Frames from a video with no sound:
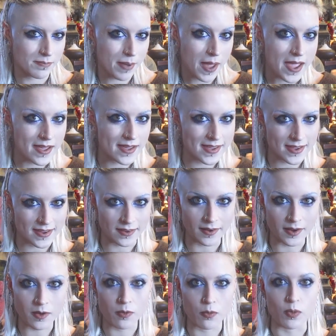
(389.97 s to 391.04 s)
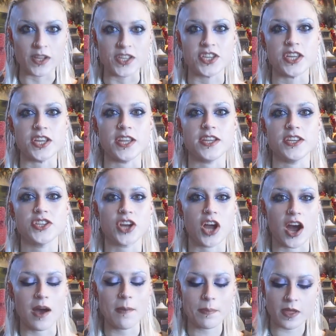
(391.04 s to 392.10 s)
pagan witchy
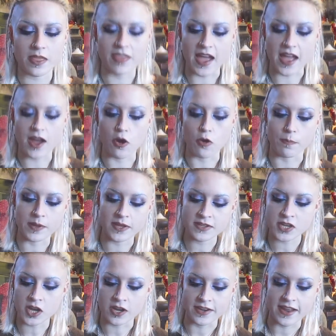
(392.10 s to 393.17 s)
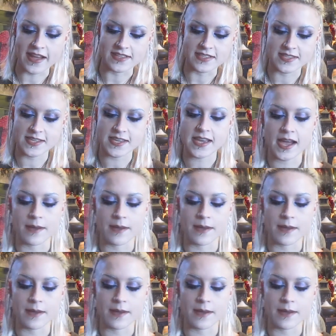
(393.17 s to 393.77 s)
shop that opened on Etsy.